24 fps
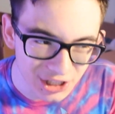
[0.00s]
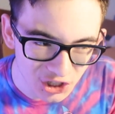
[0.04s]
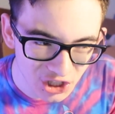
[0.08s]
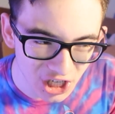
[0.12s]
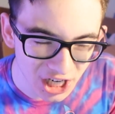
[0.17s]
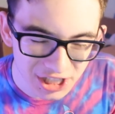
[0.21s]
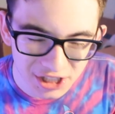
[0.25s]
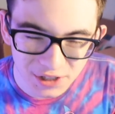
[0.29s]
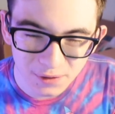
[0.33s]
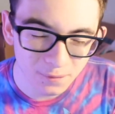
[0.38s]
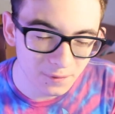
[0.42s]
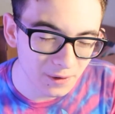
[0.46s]

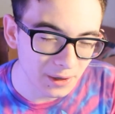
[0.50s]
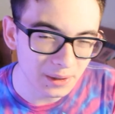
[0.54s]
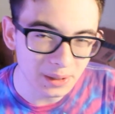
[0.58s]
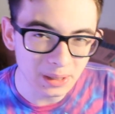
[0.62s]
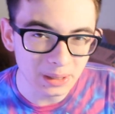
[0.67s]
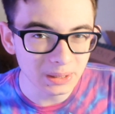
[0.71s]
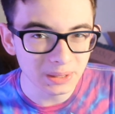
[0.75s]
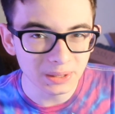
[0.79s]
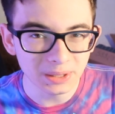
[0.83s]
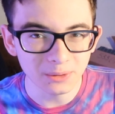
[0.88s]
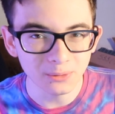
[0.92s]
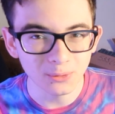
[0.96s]
Injection
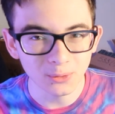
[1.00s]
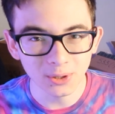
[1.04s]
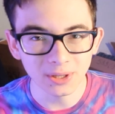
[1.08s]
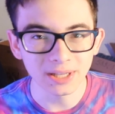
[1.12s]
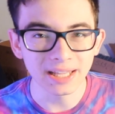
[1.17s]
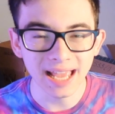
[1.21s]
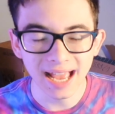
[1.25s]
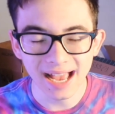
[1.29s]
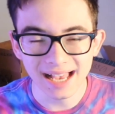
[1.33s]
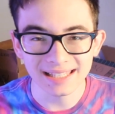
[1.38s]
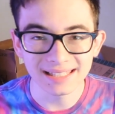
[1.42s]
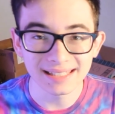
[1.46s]
Fairy Lily
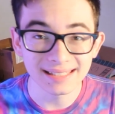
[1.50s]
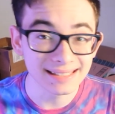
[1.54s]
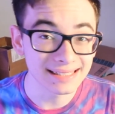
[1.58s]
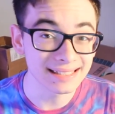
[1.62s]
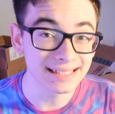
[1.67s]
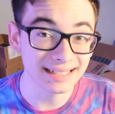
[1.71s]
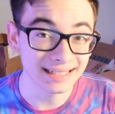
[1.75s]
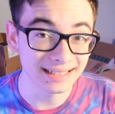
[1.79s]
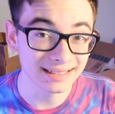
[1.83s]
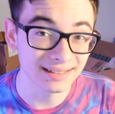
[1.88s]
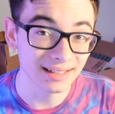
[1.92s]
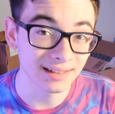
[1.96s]
really hasn't
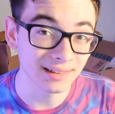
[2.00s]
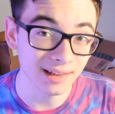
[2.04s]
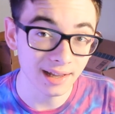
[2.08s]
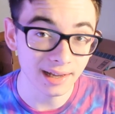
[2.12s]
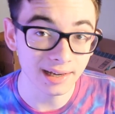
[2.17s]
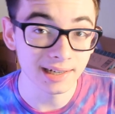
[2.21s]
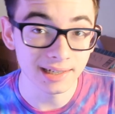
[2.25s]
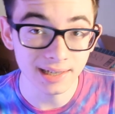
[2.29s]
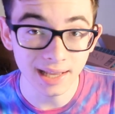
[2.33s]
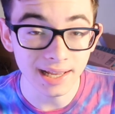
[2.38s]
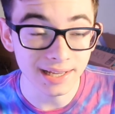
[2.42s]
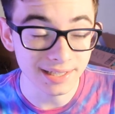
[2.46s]
seen the
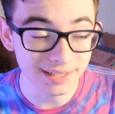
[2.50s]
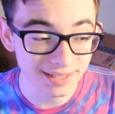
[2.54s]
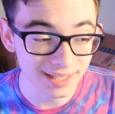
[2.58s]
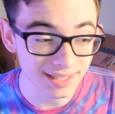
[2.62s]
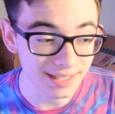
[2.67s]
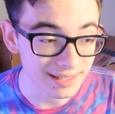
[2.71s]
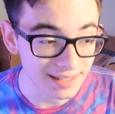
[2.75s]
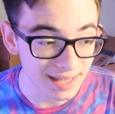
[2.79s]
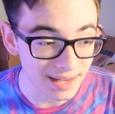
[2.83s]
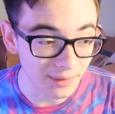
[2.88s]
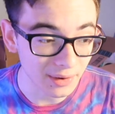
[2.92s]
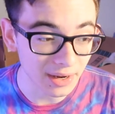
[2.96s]
light of day
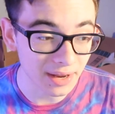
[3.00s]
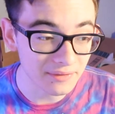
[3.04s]
since.